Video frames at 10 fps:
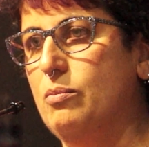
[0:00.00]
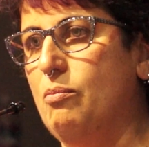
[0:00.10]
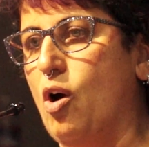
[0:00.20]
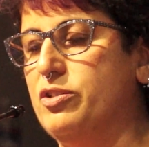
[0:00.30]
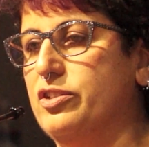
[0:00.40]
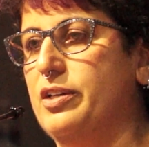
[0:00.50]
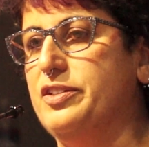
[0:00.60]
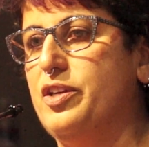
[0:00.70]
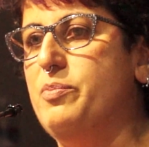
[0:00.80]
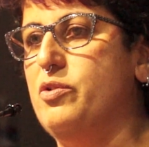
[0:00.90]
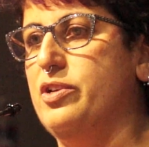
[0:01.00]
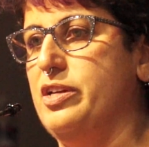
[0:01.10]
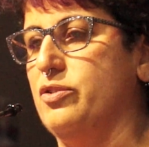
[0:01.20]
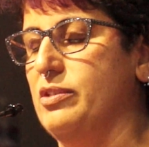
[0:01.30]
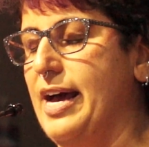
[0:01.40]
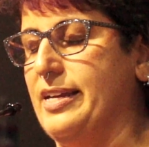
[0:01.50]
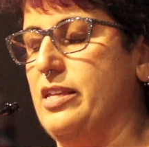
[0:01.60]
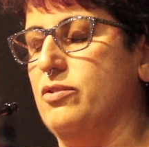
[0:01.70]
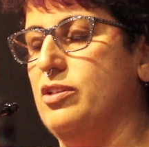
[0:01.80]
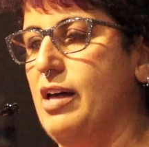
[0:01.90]
marginalized communities are
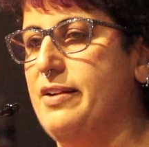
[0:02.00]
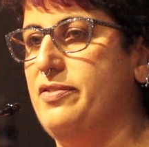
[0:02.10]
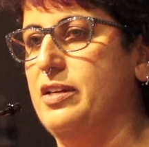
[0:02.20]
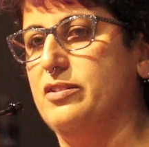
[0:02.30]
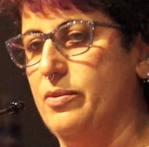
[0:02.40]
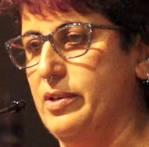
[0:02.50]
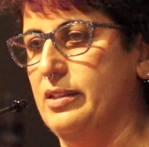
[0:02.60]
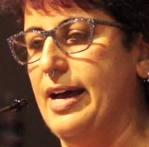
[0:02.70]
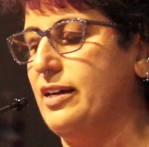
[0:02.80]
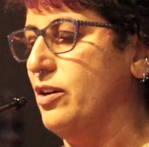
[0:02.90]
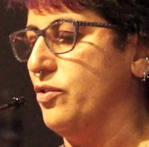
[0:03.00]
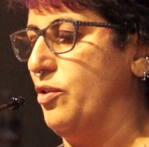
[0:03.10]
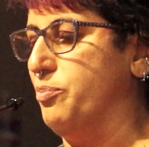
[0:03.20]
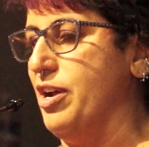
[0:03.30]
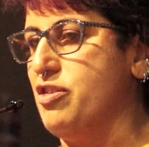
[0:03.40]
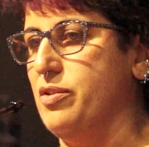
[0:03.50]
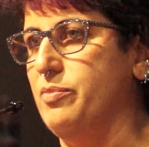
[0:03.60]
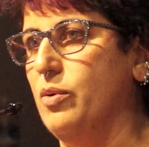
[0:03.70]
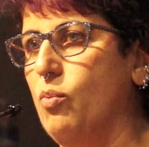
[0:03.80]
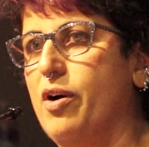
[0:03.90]
lacking, there's a lot of things that we lack under oppression,
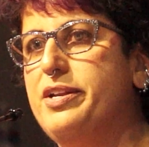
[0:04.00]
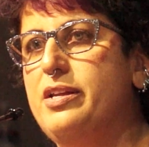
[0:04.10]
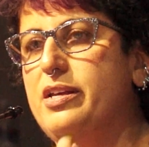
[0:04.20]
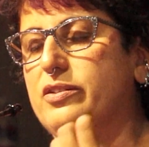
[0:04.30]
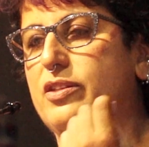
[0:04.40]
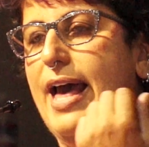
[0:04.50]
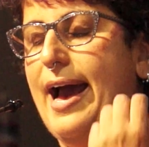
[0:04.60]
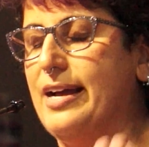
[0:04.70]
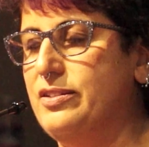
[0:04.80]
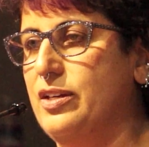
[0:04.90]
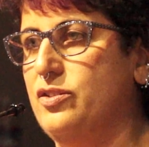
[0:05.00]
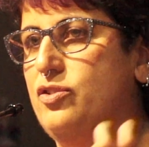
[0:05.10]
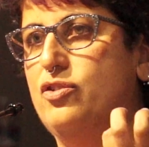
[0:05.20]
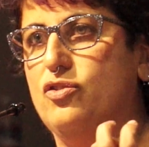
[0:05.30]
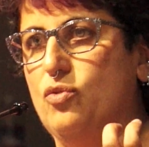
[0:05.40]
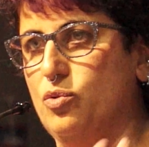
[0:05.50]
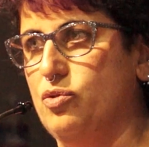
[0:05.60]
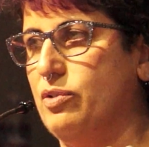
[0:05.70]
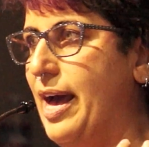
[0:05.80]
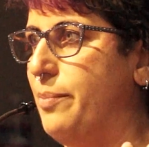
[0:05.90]
but one is access to
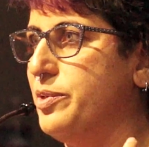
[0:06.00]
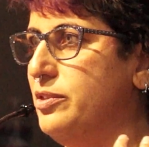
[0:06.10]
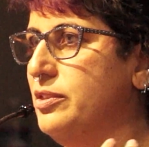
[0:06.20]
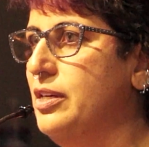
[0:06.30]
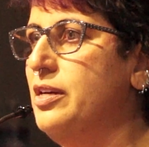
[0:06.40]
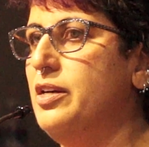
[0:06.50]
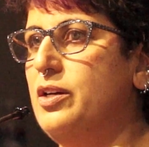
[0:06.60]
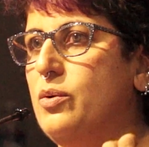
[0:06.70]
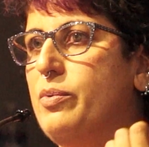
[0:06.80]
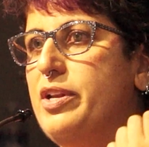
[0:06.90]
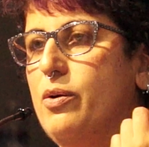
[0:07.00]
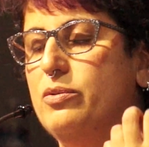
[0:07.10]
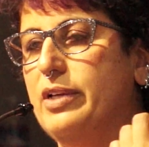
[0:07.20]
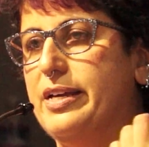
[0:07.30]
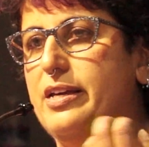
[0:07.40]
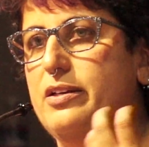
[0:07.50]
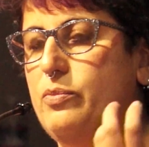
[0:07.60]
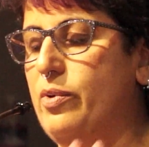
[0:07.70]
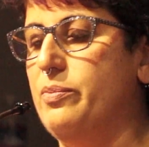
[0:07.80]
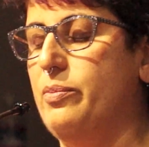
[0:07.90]
social capital. We don't
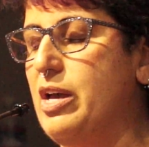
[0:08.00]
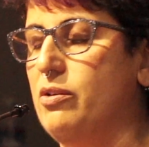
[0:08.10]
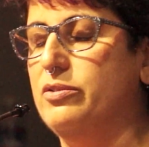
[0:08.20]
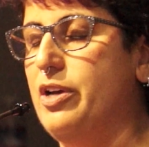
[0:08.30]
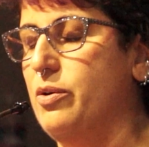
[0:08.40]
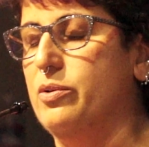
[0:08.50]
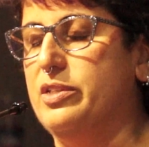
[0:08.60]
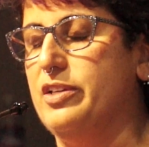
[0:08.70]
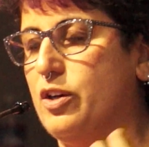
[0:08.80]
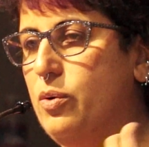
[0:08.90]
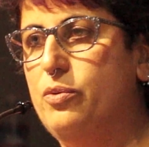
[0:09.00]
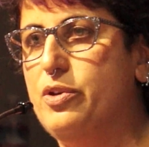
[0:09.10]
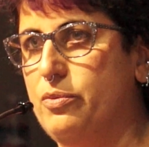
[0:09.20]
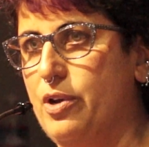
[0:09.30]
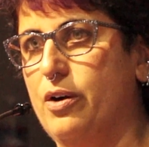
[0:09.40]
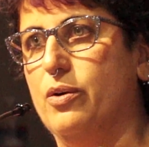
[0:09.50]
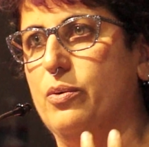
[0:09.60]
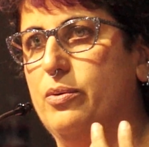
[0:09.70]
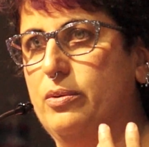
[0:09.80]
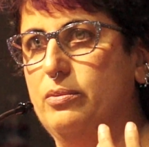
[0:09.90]
we all know it's like who you
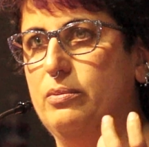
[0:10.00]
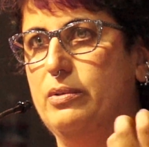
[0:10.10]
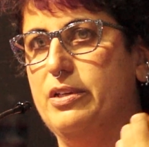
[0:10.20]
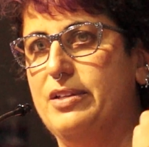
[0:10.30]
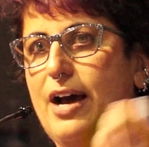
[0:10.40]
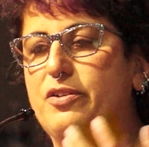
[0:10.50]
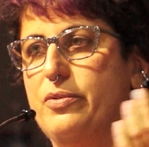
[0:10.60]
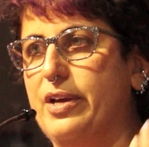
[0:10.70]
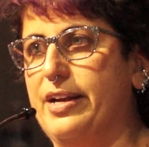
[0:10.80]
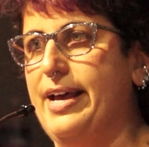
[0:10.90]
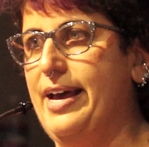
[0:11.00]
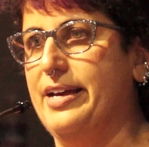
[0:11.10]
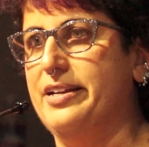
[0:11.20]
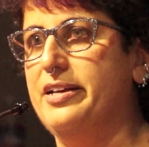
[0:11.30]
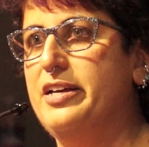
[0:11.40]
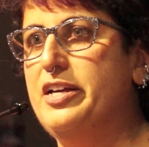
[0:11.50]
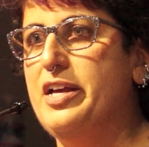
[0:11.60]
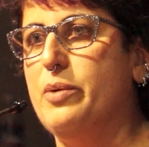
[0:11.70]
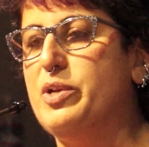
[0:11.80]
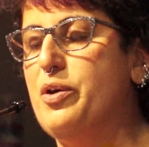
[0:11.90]
know is how you get ahead.
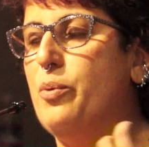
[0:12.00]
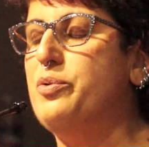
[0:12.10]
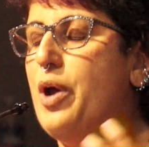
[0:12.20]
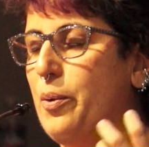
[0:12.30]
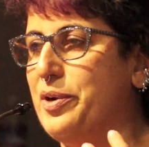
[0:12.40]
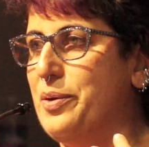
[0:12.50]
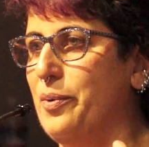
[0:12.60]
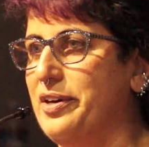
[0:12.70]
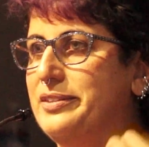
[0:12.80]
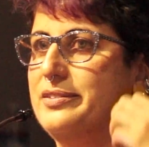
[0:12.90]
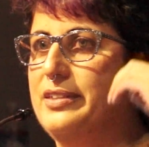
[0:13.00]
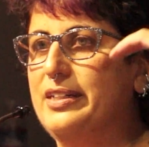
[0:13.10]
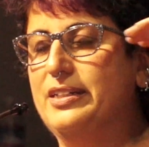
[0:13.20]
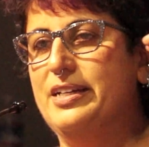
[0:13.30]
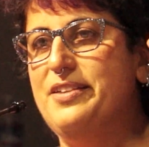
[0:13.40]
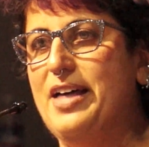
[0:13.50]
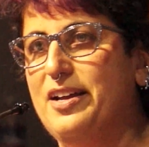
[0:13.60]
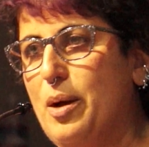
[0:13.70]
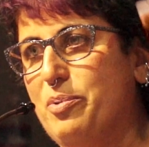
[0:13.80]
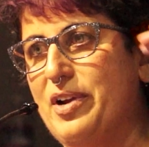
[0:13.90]
And we don't know anyone in
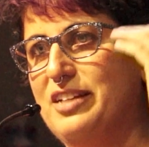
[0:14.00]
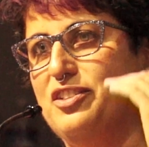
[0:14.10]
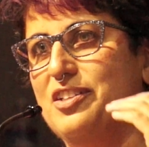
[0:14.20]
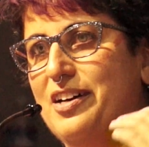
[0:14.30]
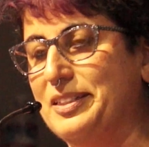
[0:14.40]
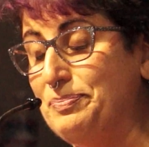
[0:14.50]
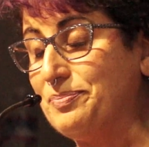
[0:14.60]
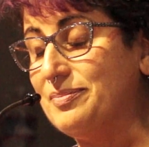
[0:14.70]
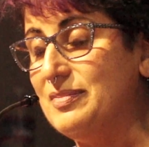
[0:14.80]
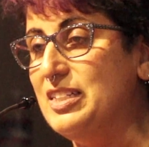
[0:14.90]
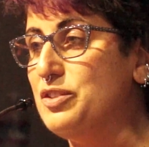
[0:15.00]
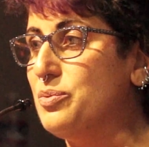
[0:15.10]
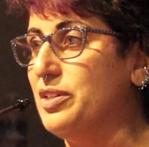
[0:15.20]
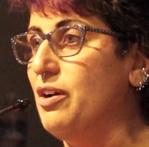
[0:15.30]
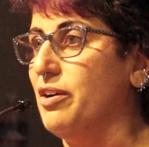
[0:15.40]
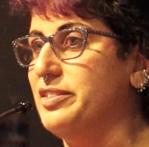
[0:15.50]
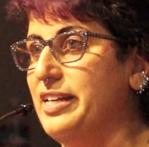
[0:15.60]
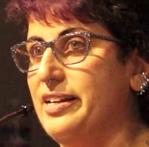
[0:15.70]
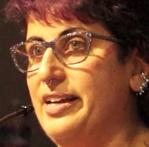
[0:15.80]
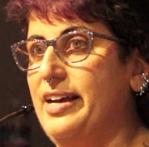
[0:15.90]
that upper echelon, it's really hard to
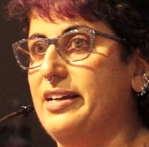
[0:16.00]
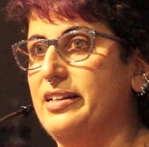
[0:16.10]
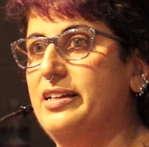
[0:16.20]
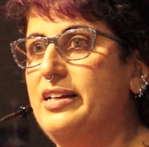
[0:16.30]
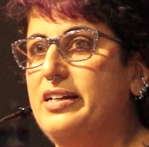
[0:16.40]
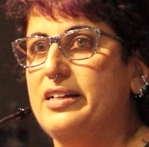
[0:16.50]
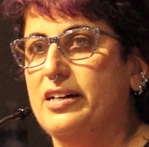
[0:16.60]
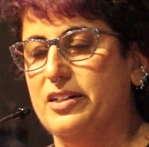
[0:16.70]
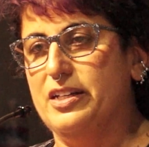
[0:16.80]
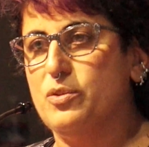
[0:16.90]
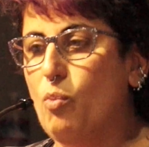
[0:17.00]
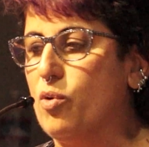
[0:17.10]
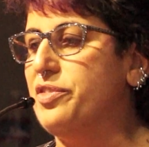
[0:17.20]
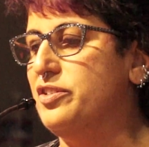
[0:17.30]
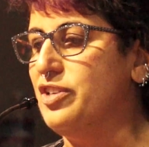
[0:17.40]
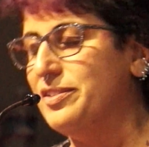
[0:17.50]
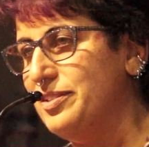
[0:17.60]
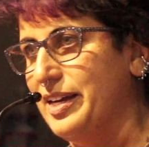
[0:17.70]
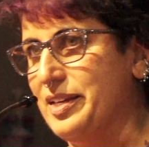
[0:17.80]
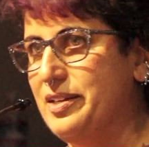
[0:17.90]
get ahead. It's more than
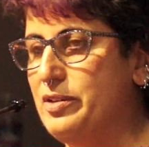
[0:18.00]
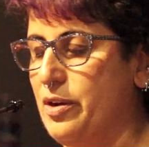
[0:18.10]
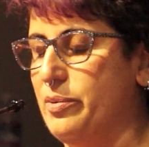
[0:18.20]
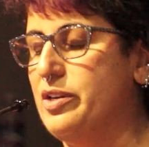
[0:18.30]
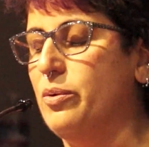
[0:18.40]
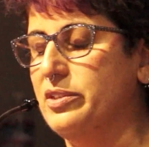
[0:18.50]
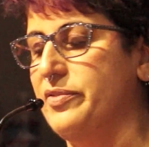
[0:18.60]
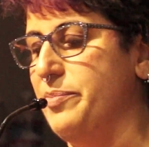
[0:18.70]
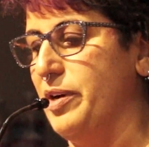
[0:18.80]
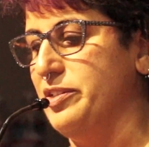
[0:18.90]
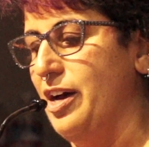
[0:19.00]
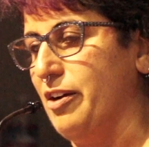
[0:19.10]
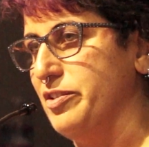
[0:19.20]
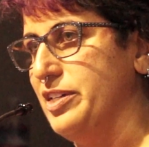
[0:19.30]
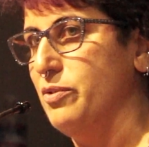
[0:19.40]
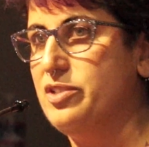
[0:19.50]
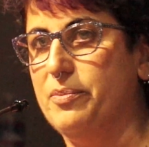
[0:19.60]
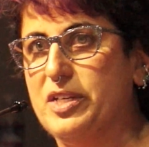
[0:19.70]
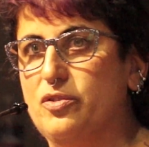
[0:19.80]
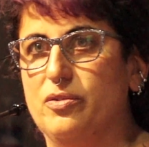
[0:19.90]
just we don't live in a meritocracy. I always tell
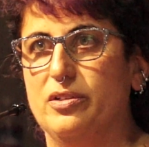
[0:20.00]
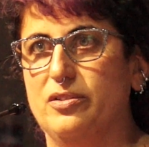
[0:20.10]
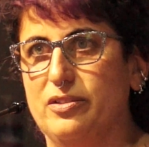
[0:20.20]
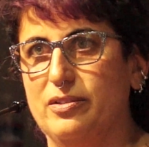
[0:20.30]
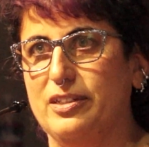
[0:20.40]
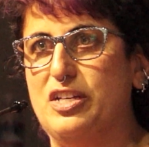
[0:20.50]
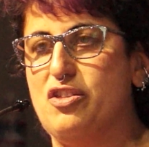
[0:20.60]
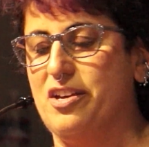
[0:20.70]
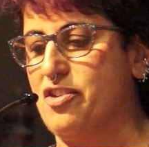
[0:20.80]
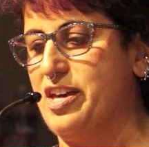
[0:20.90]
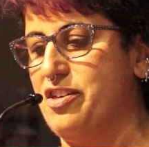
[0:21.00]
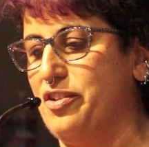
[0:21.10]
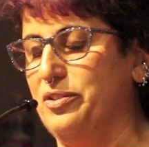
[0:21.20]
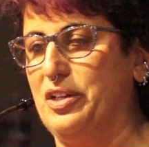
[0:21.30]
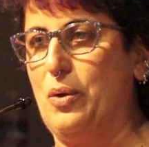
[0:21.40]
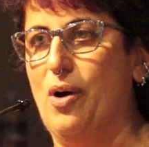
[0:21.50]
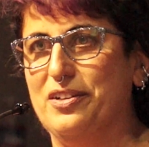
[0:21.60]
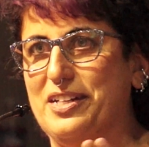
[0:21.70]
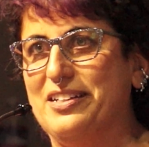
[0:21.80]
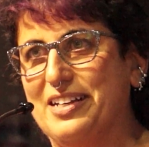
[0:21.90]
my students, I teach educational
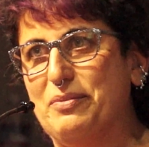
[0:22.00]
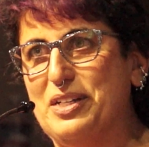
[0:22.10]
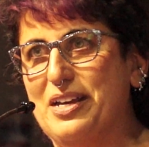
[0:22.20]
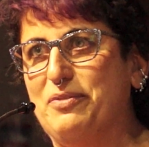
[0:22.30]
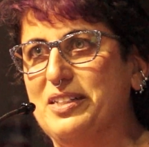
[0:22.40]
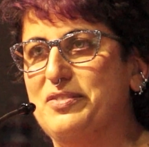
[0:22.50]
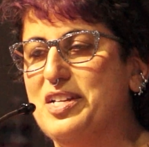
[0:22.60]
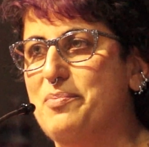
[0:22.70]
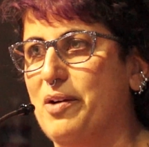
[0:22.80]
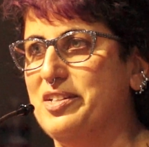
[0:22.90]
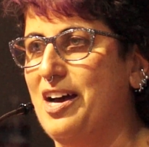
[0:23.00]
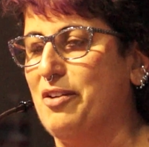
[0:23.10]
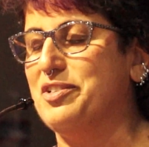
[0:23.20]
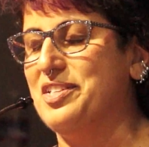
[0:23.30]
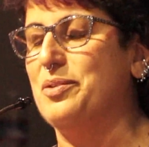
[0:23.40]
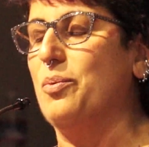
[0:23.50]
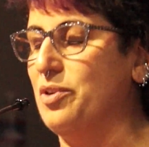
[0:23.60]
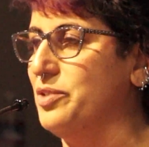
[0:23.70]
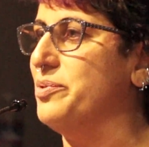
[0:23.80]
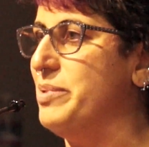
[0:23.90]
inequality. If we lived in a meritocracy, the
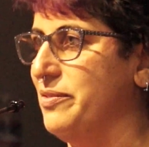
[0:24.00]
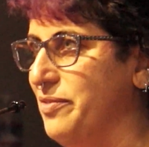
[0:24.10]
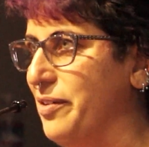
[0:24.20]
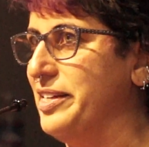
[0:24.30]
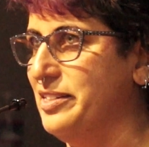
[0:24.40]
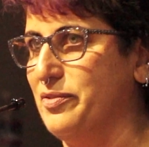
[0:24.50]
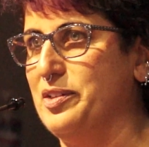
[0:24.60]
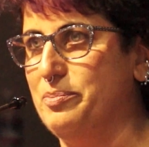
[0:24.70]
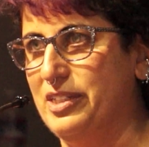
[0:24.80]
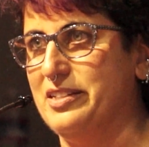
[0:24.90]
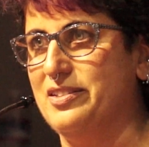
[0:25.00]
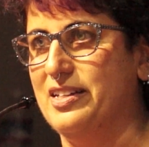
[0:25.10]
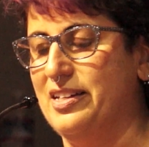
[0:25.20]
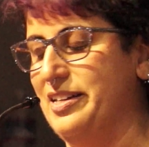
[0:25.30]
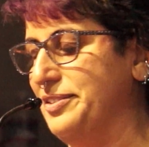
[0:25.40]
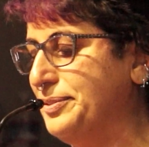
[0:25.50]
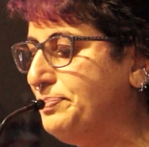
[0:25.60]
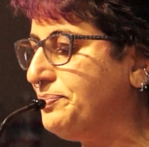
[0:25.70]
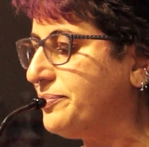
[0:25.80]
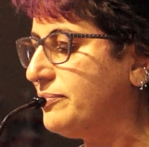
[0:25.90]
world would be a very different place than it is.